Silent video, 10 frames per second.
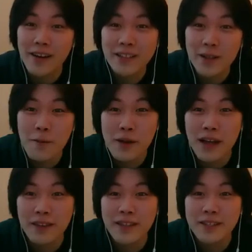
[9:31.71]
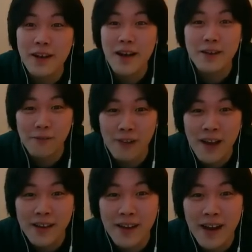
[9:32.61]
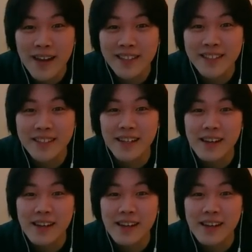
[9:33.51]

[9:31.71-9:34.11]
Let's hope we get this kind of luck, guys.